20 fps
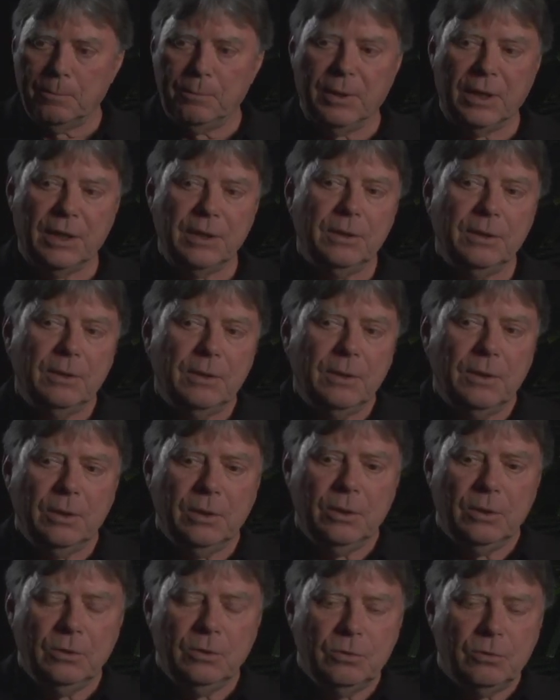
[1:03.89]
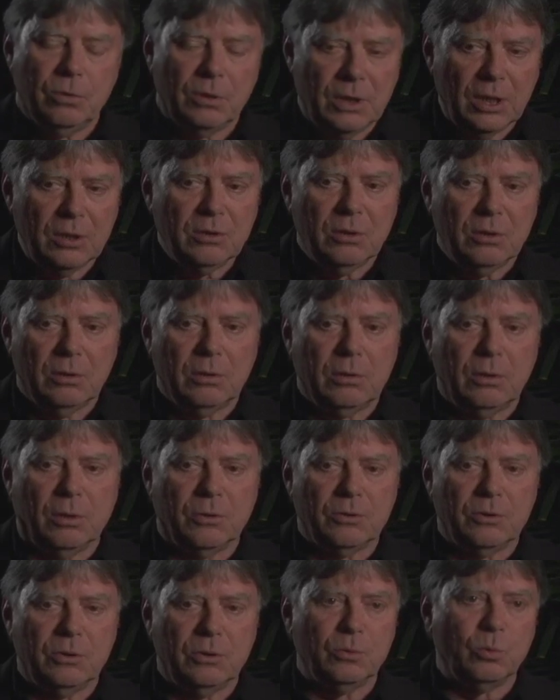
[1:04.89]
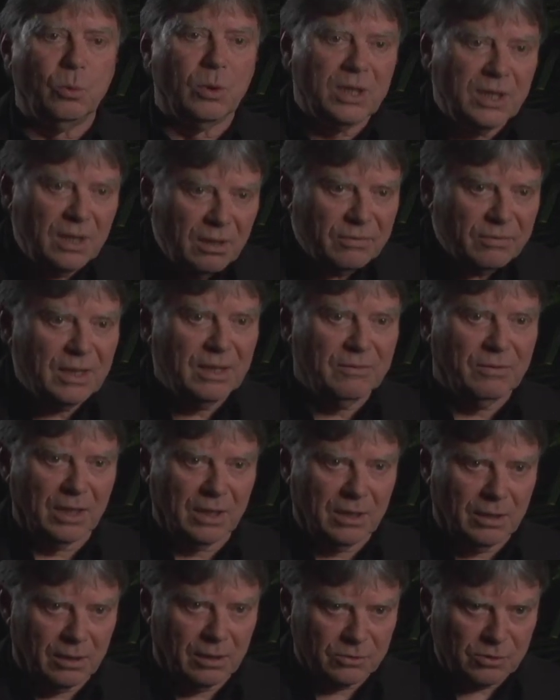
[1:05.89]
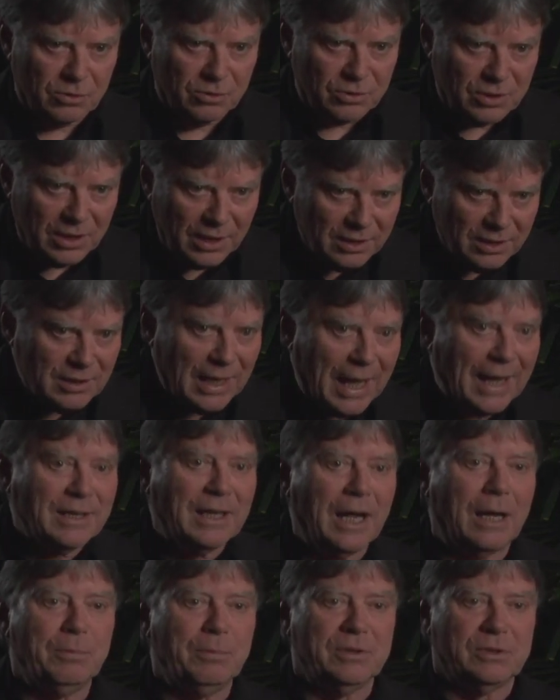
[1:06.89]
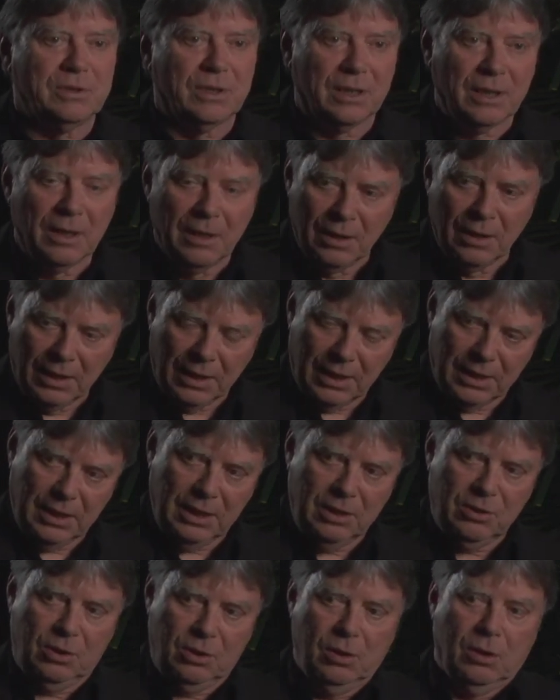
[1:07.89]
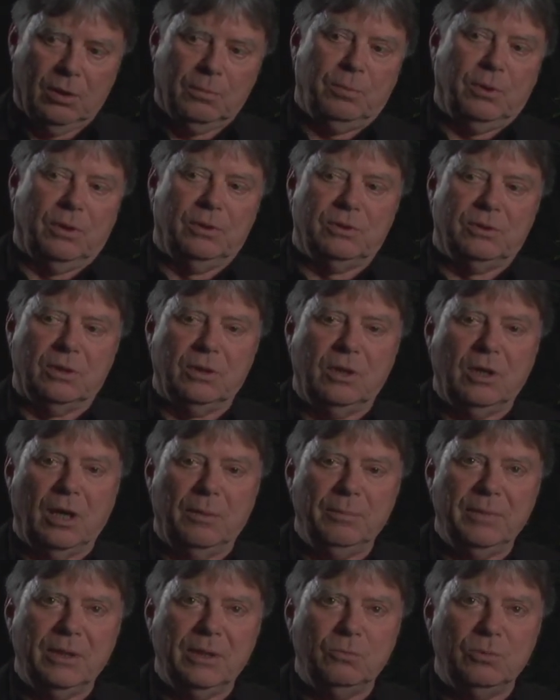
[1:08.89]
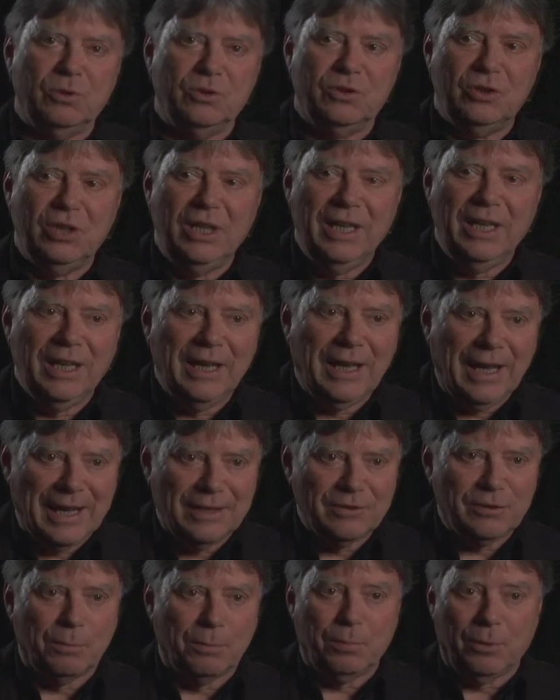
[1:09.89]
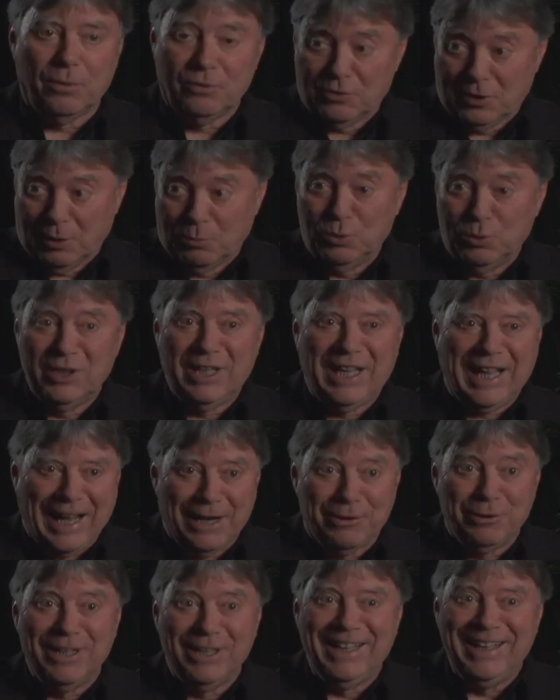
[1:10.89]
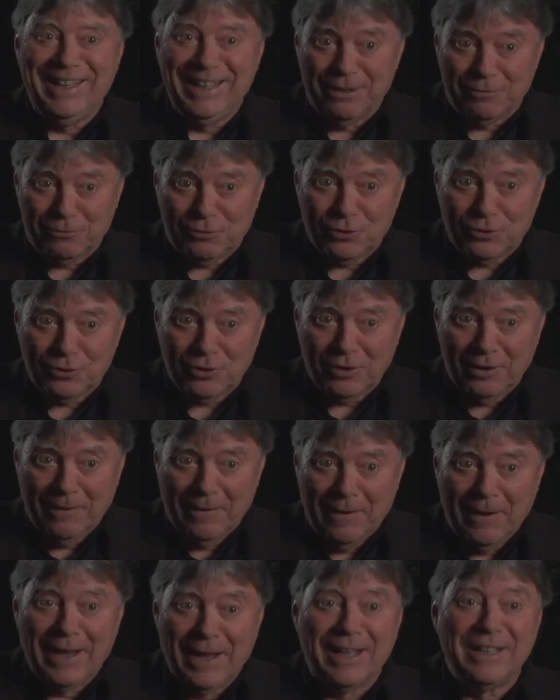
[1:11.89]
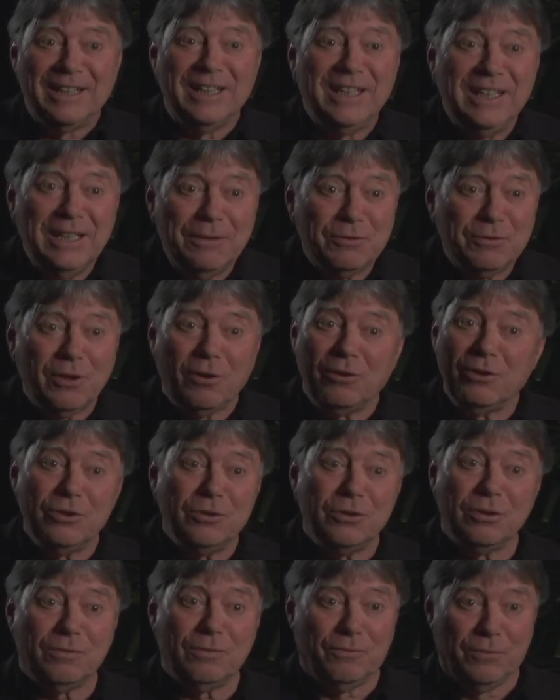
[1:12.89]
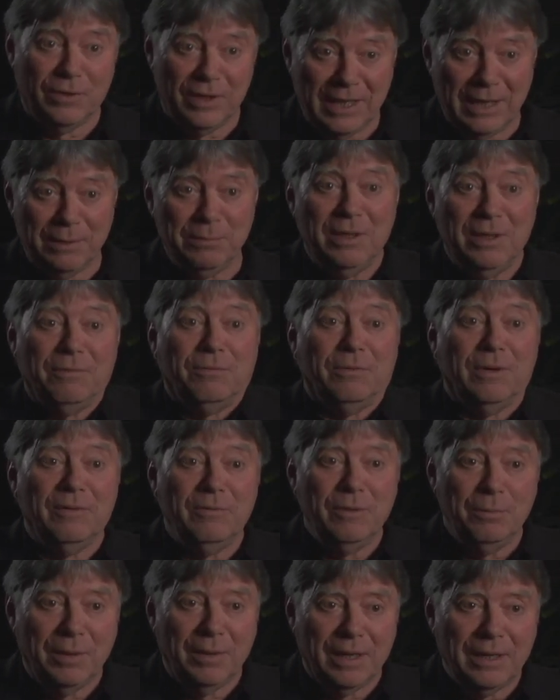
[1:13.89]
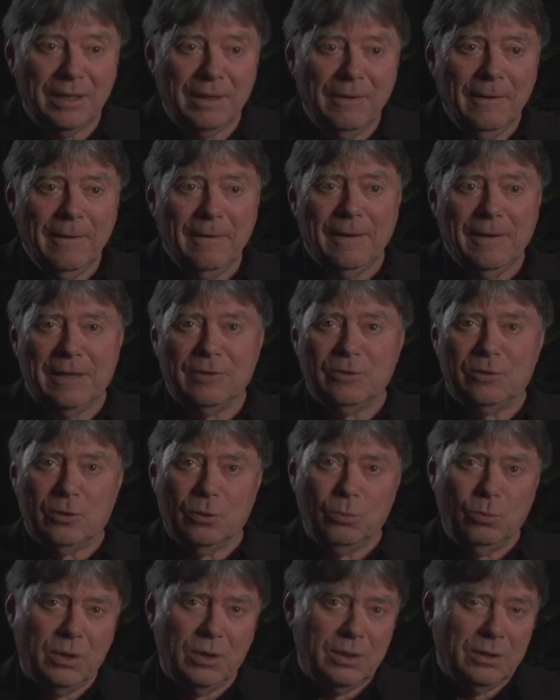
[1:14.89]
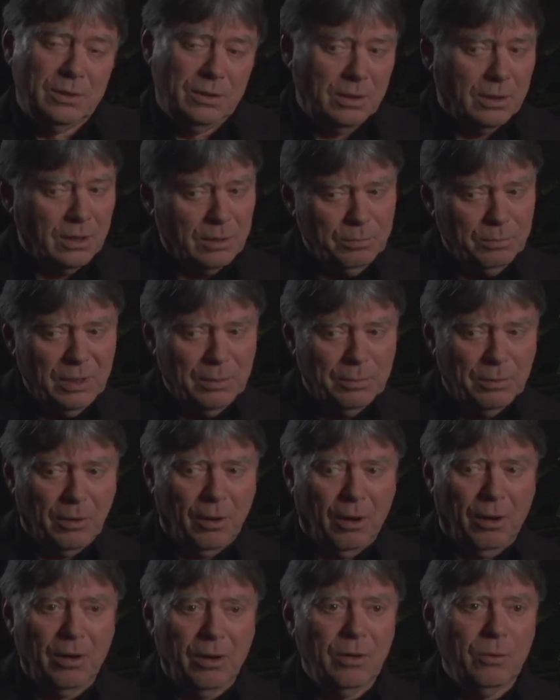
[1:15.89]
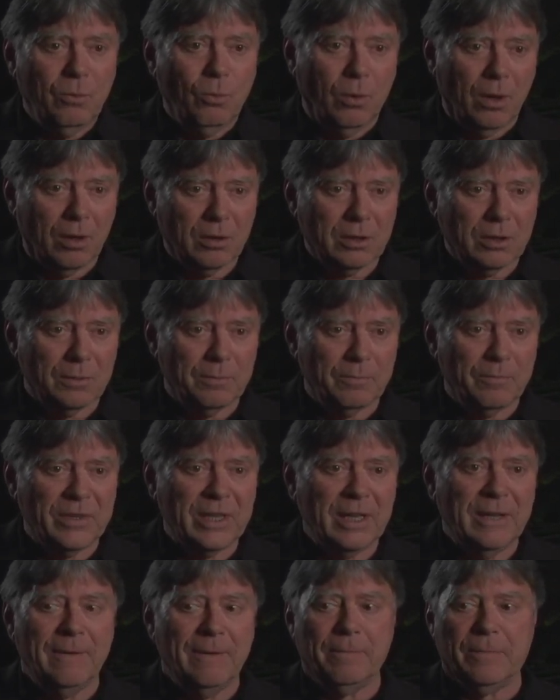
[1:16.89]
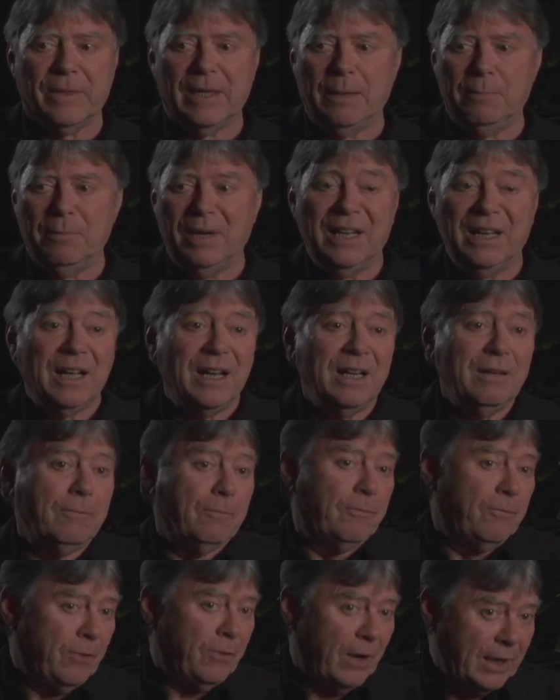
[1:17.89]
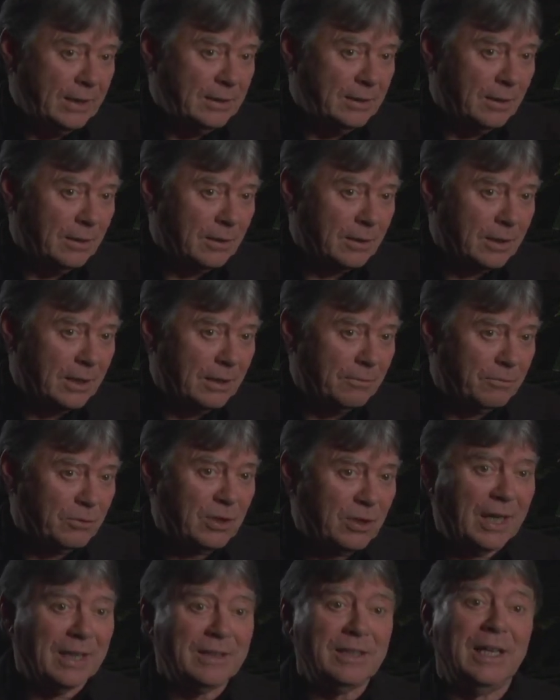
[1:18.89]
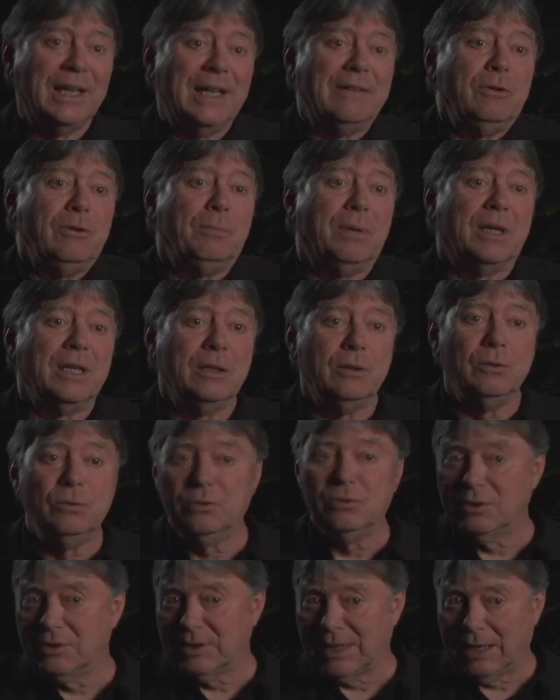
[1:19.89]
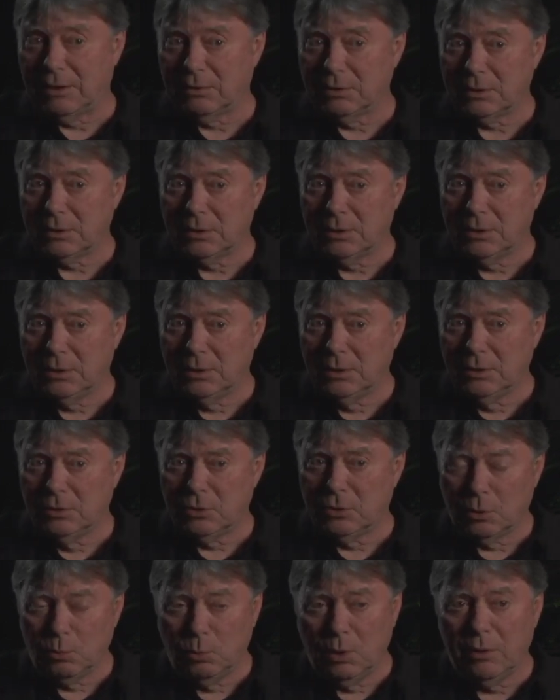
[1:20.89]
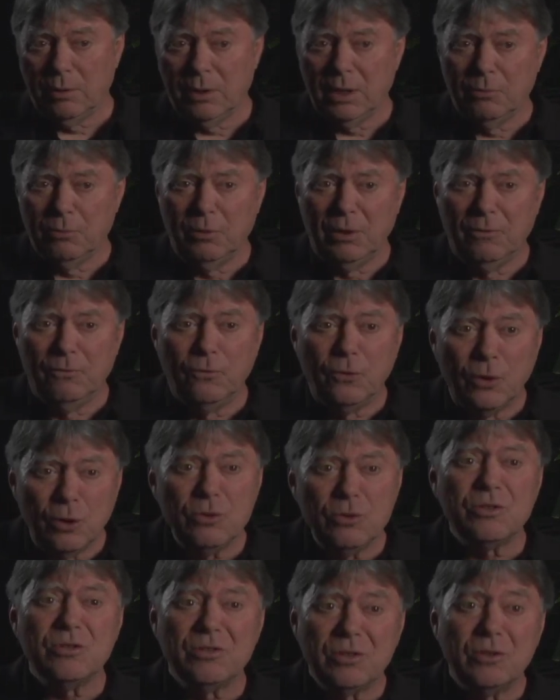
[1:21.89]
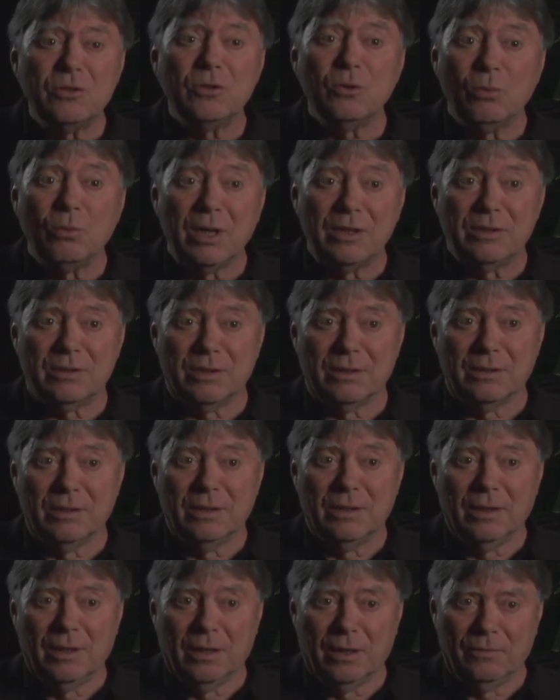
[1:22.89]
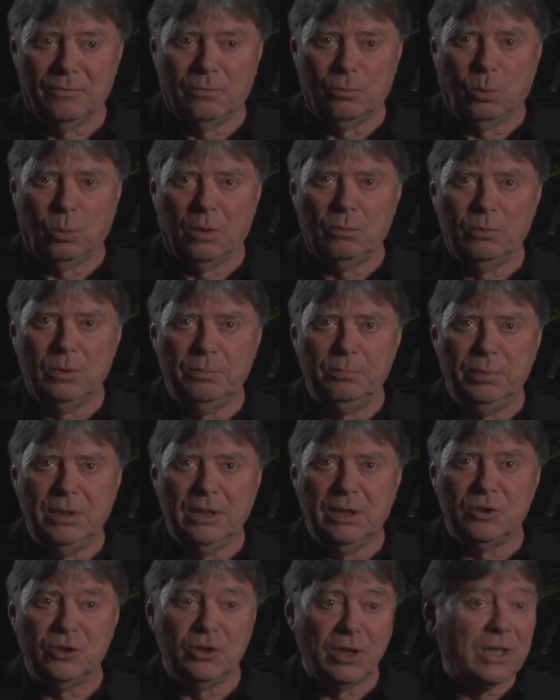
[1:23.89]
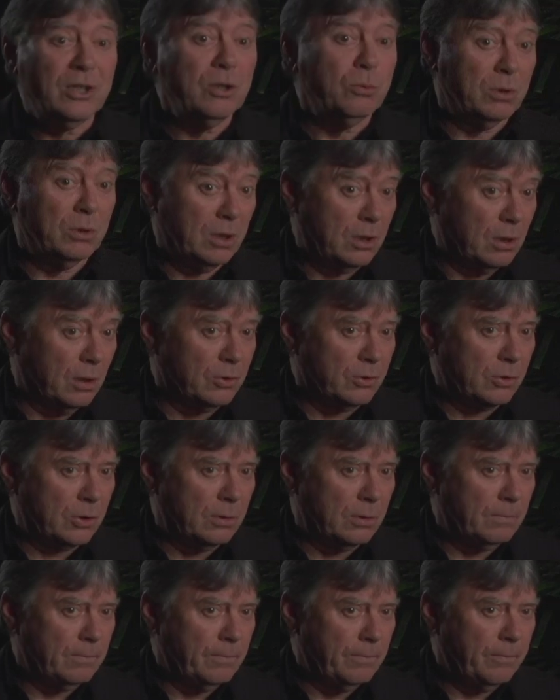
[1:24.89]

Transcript: But traditional cultures were gift-giving cultures, the exact opposite. And each young person coming was seen as a, someone carrying gifts. And the gifts aren't just for them, they're for everybody. And so when young people aren't welcomed, they may not even find their gifts, and then everybody loses out. So we're in a reverse situation of what would be a genuine culture.